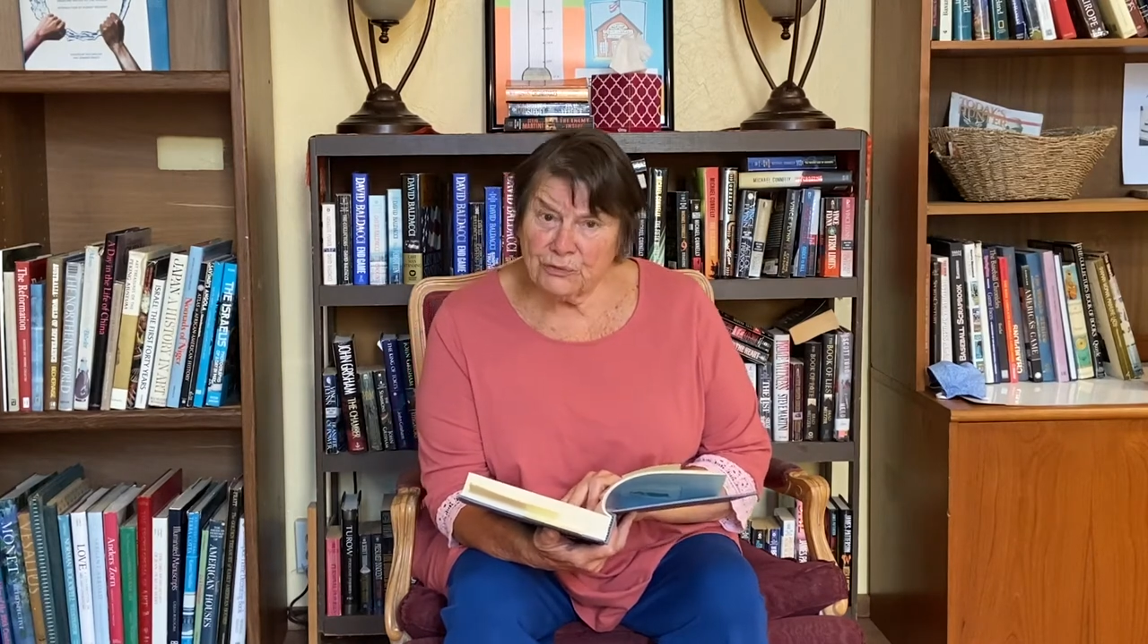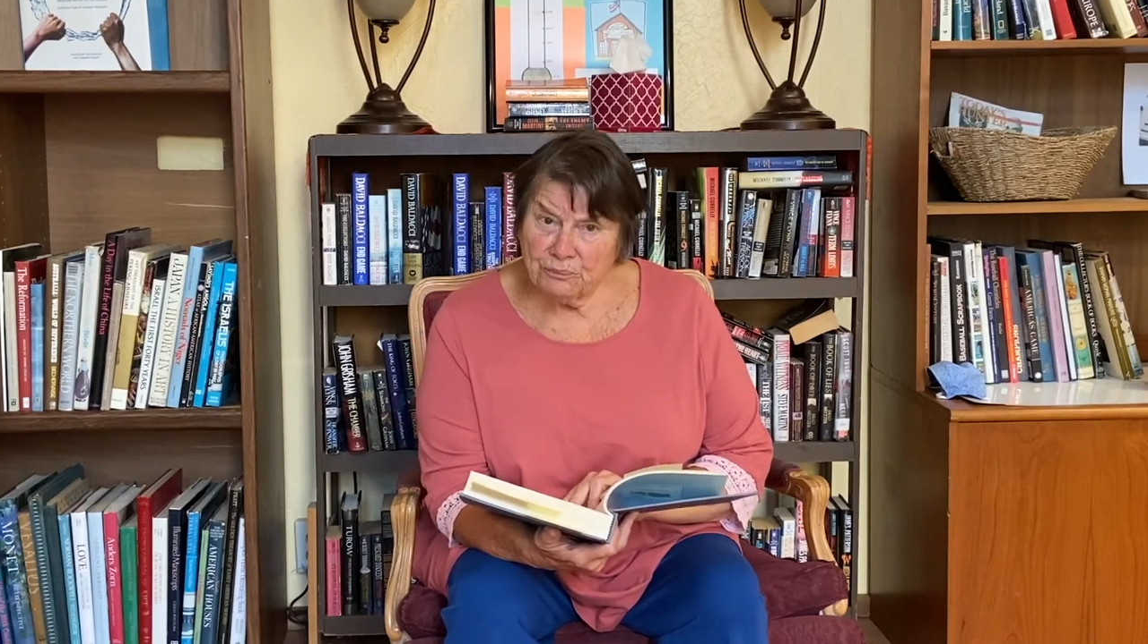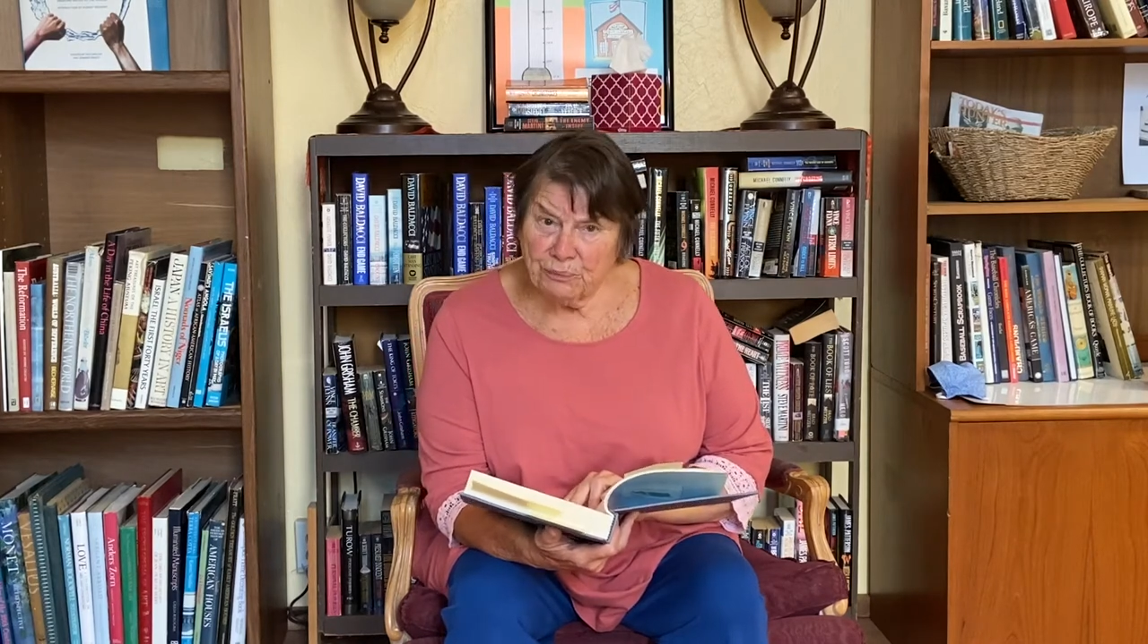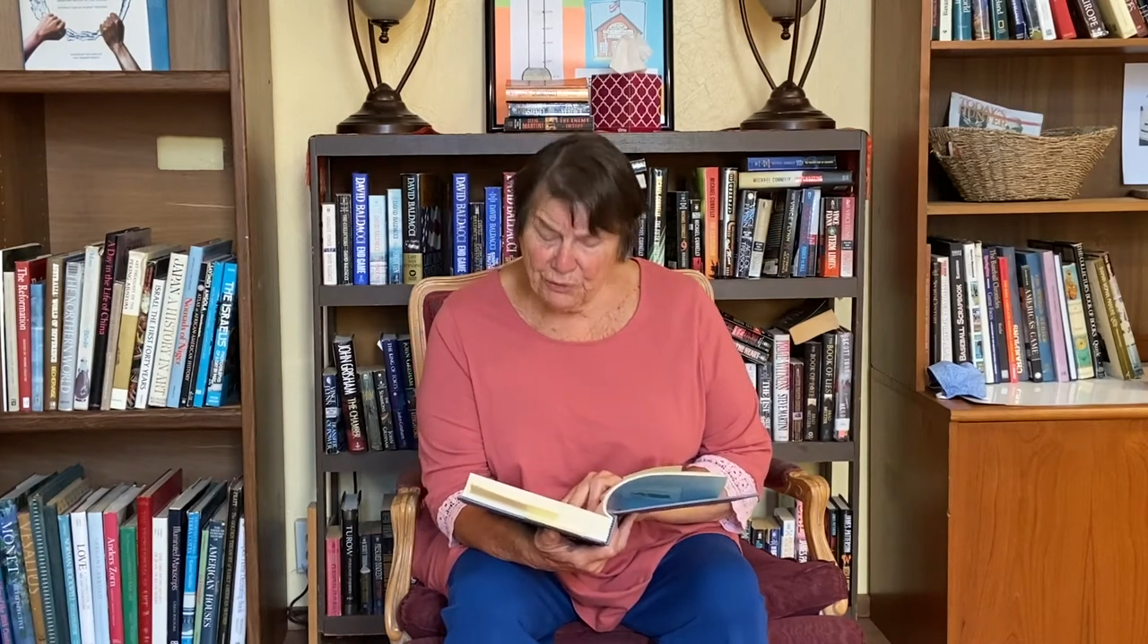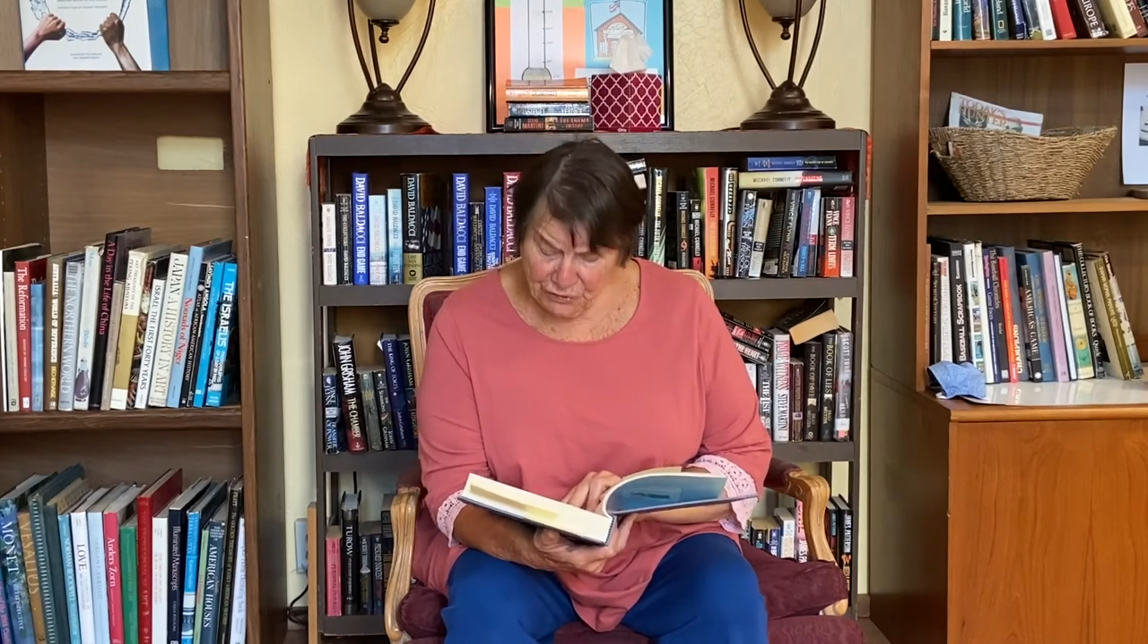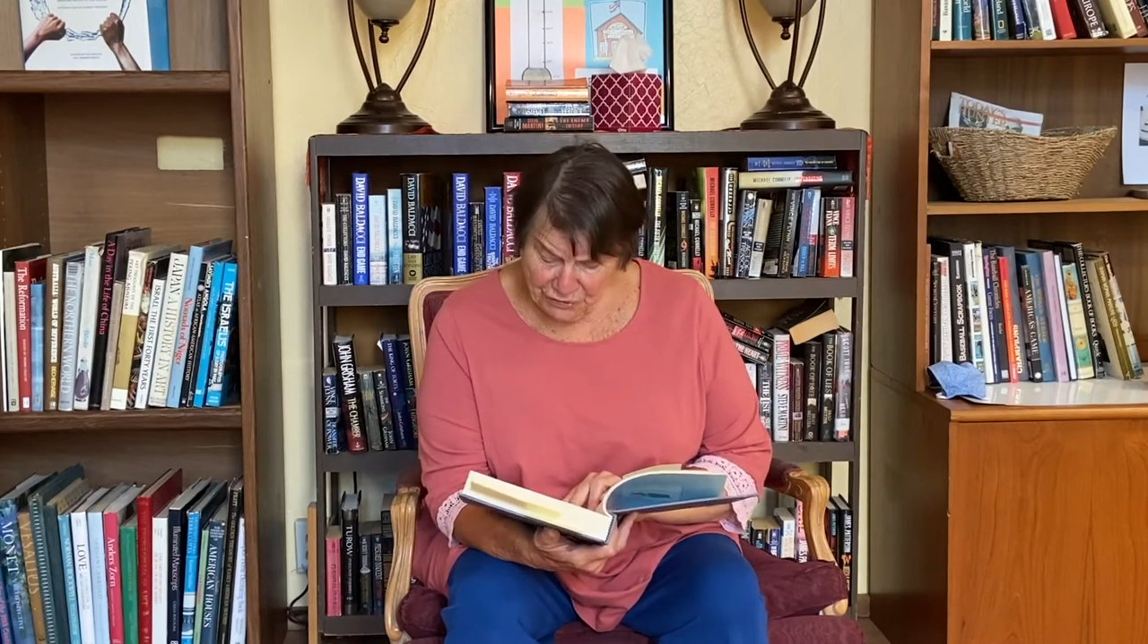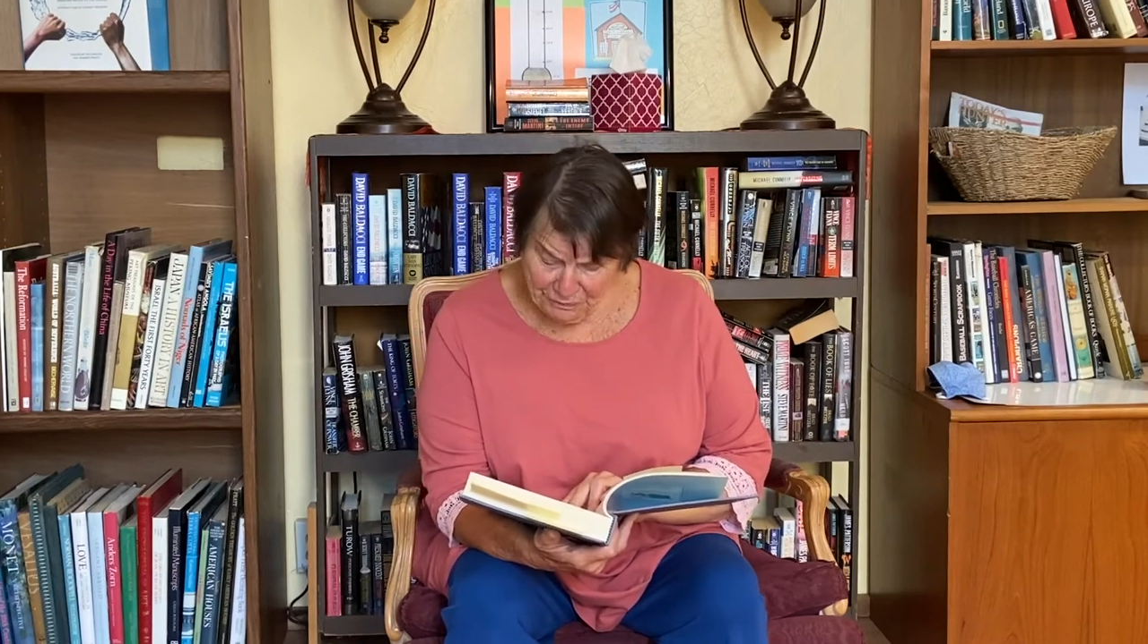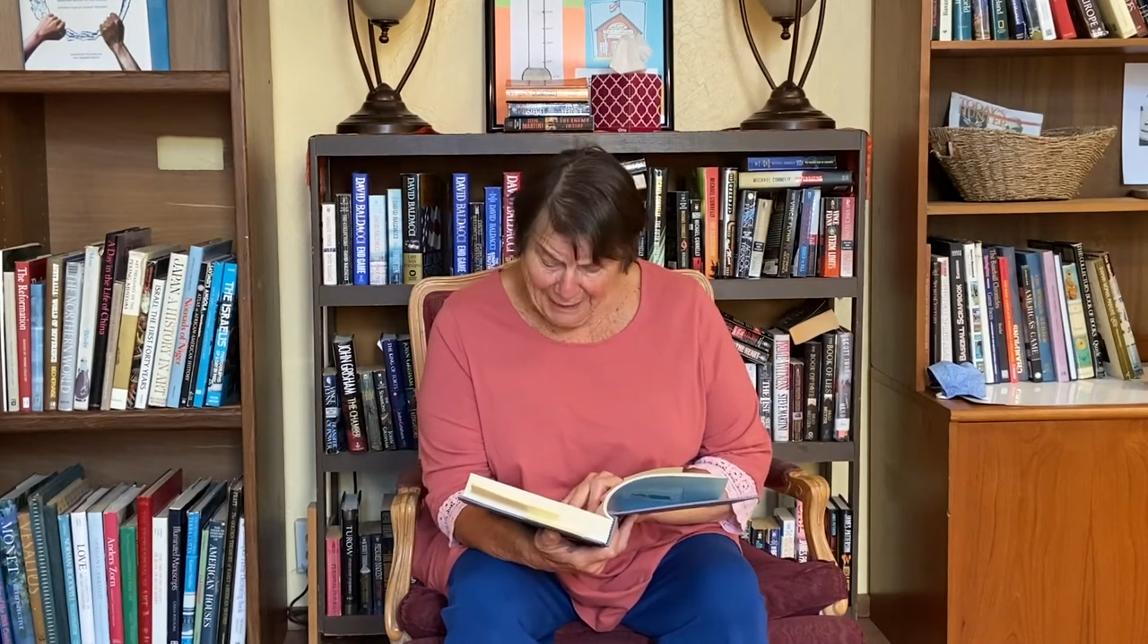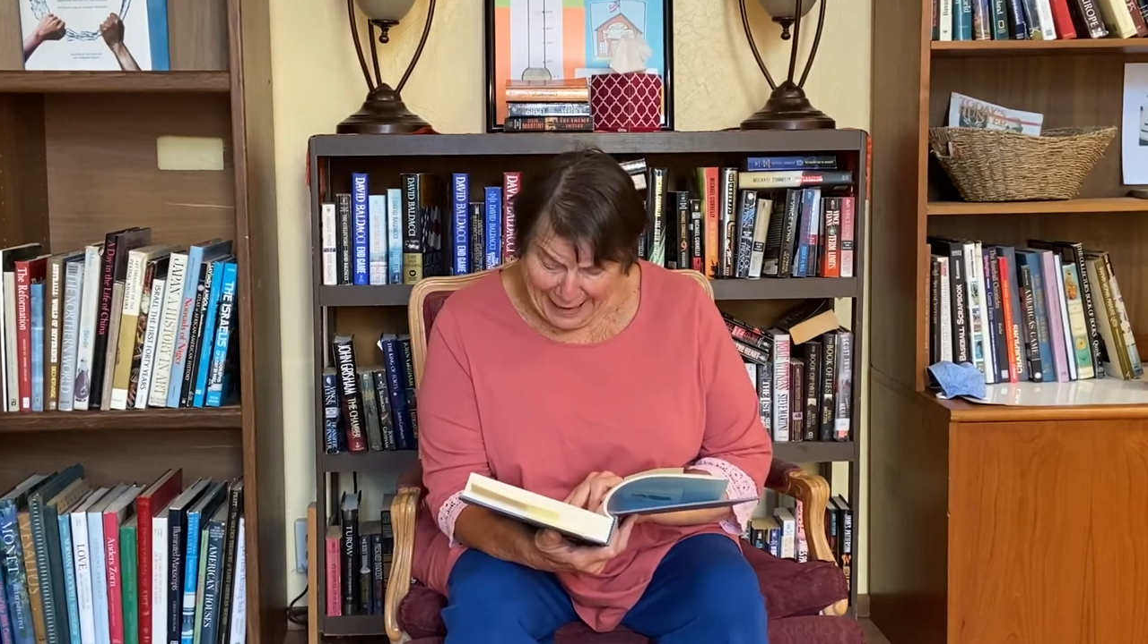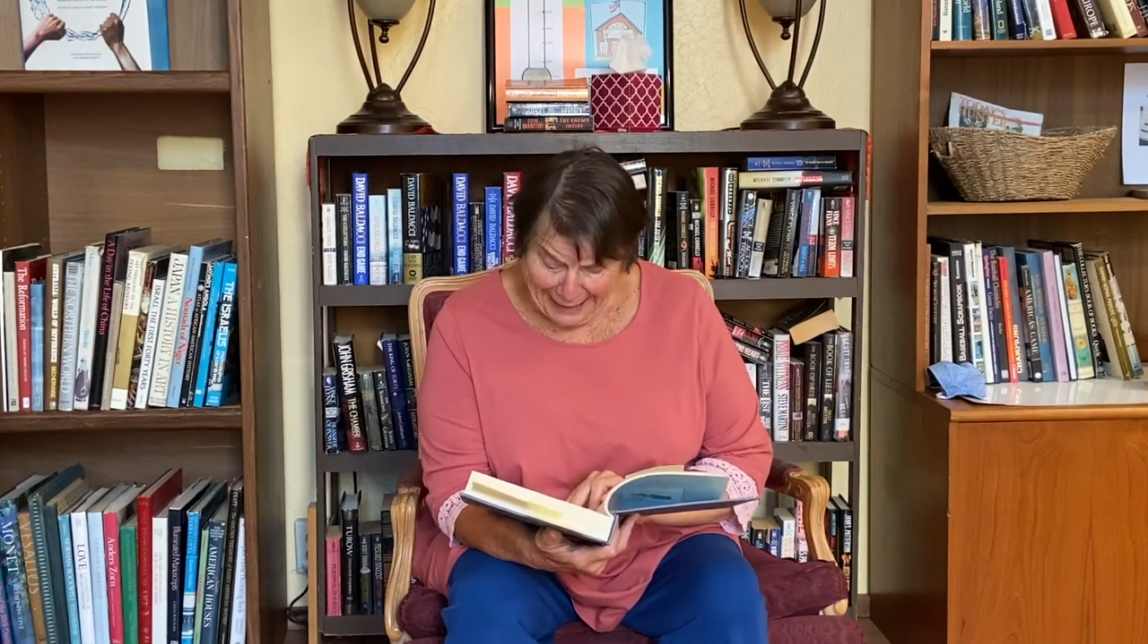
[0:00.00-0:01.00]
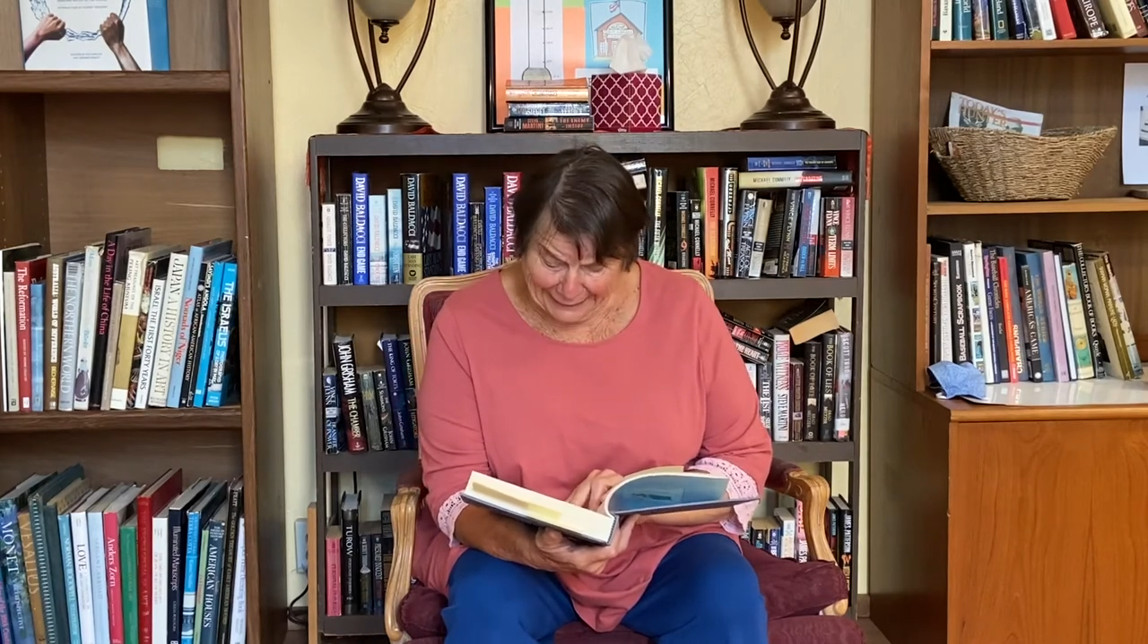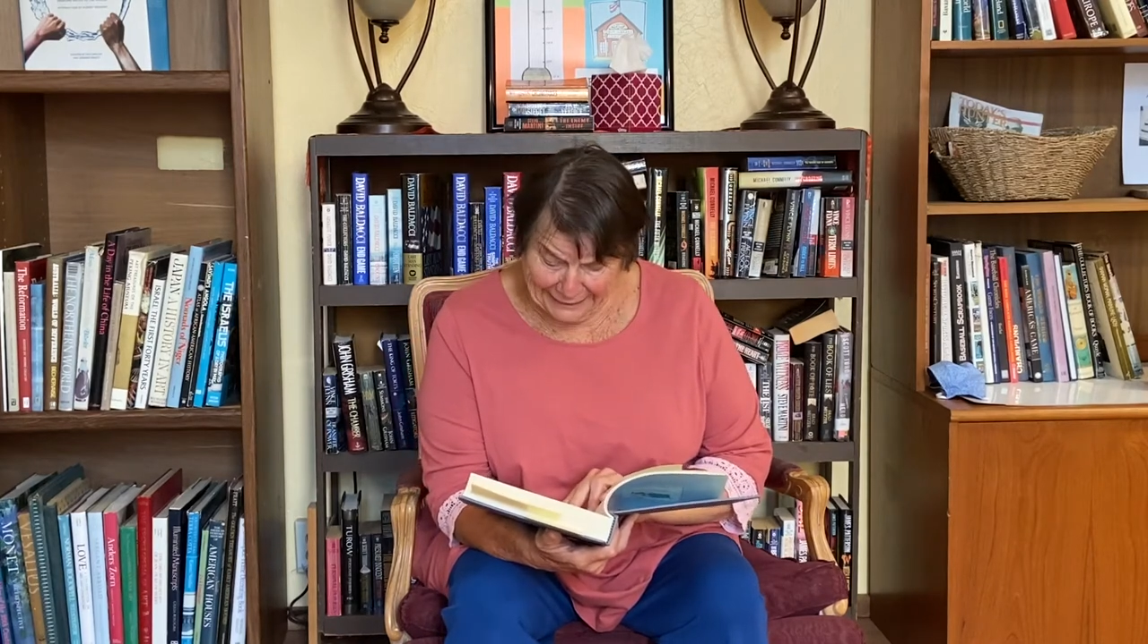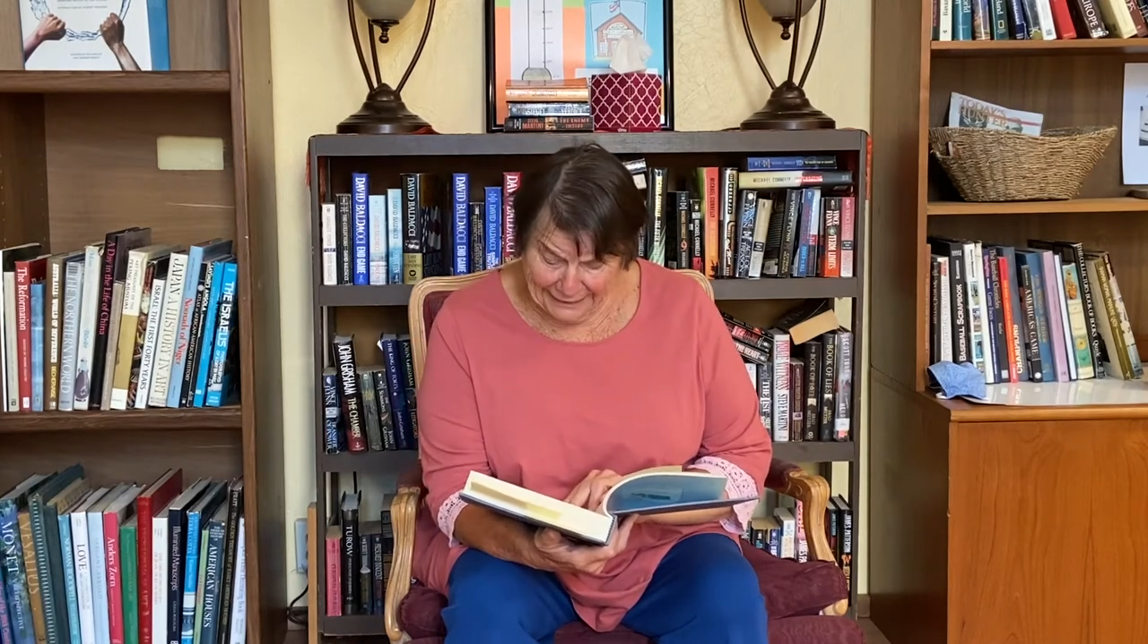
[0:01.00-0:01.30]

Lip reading: pushed back,